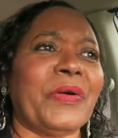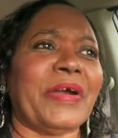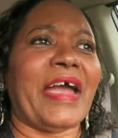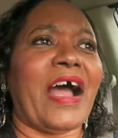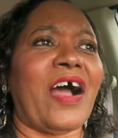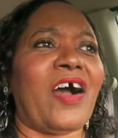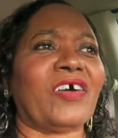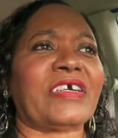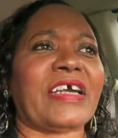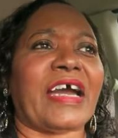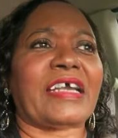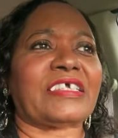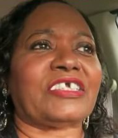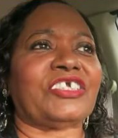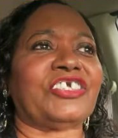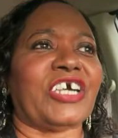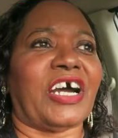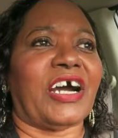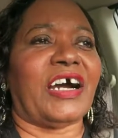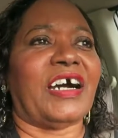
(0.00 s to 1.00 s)
we all got a
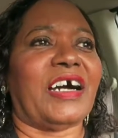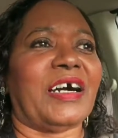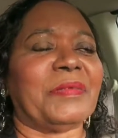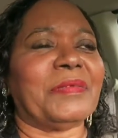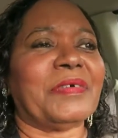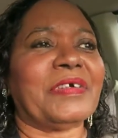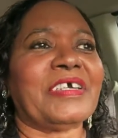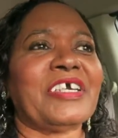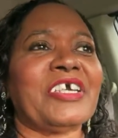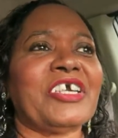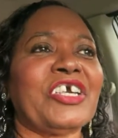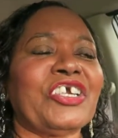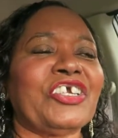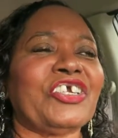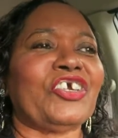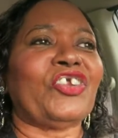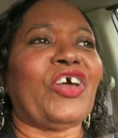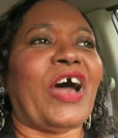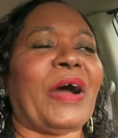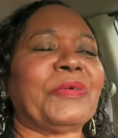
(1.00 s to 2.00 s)
job.
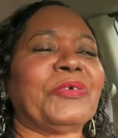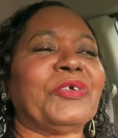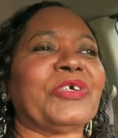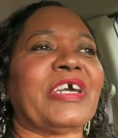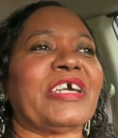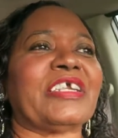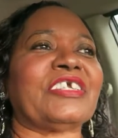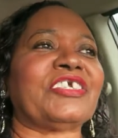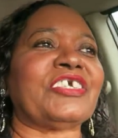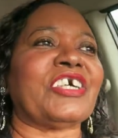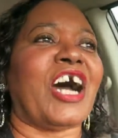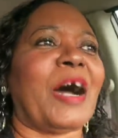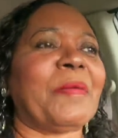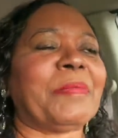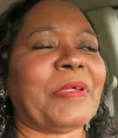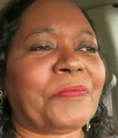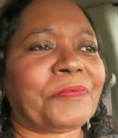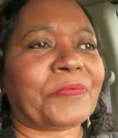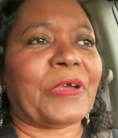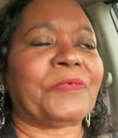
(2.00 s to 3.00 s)
You know when you get a
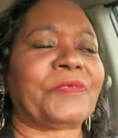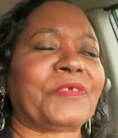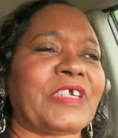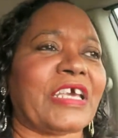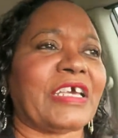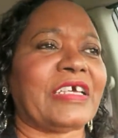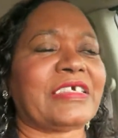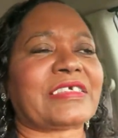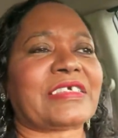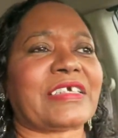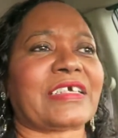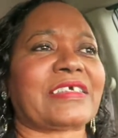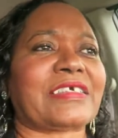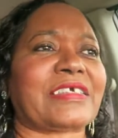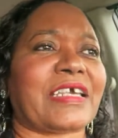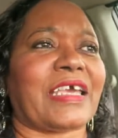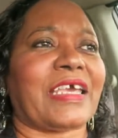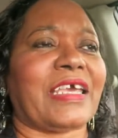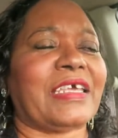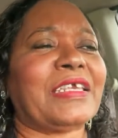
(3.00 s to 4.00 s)
job at 15,
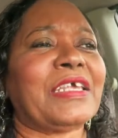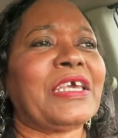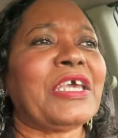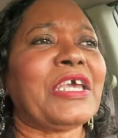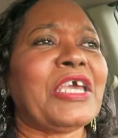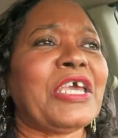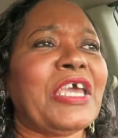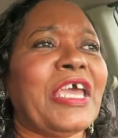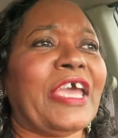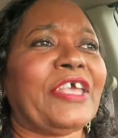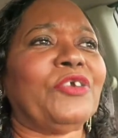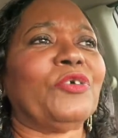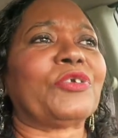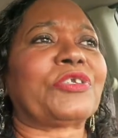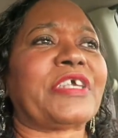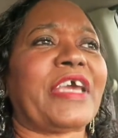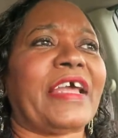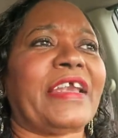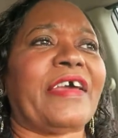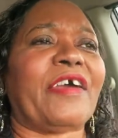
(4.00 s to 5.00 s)
16, and you
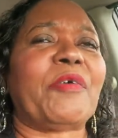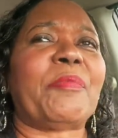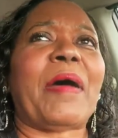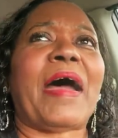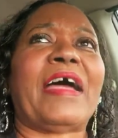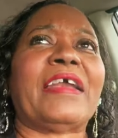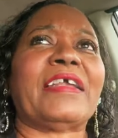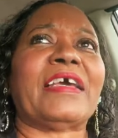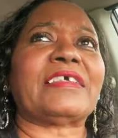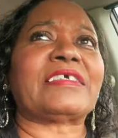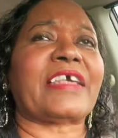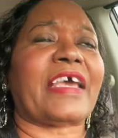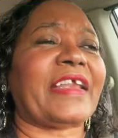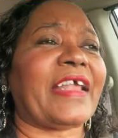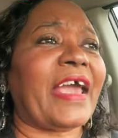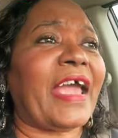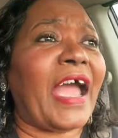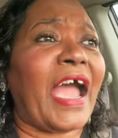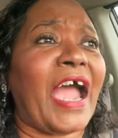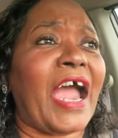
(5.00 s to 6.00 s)
tell everybody, and they say
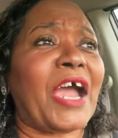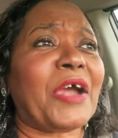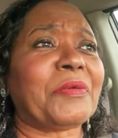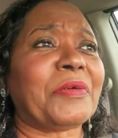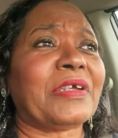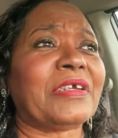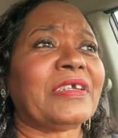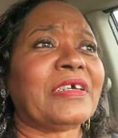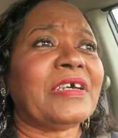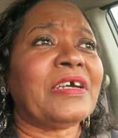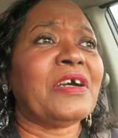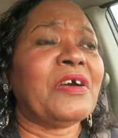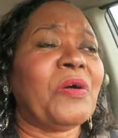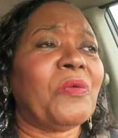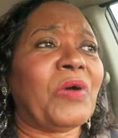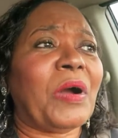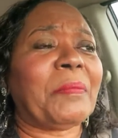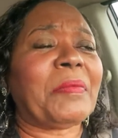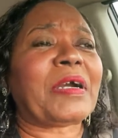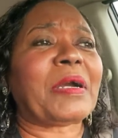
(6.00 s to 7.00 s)
they're hiring, well,
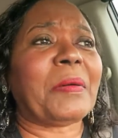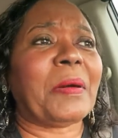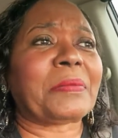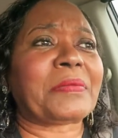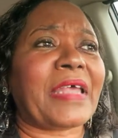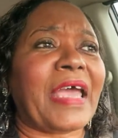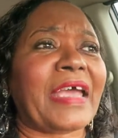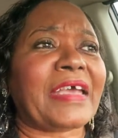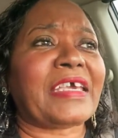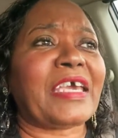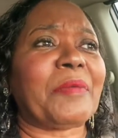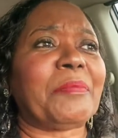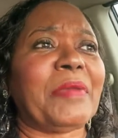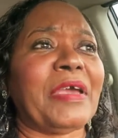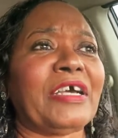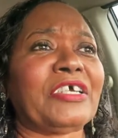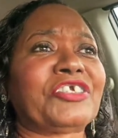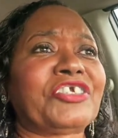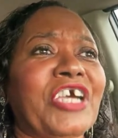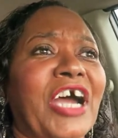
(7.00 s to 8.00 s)
I'm gonna come up there and get
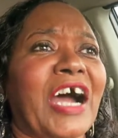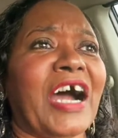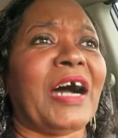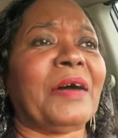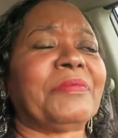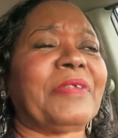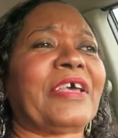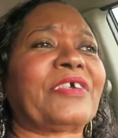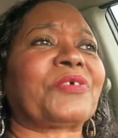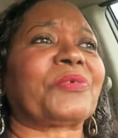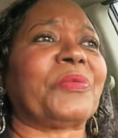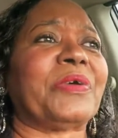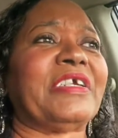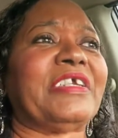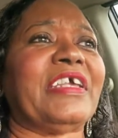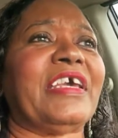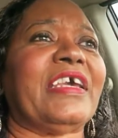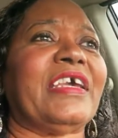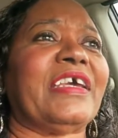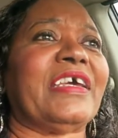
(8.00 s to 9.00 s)
me a job. That's what we
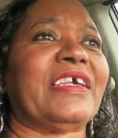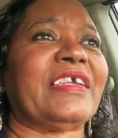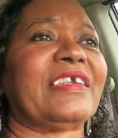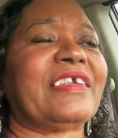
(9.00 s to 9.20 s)
did.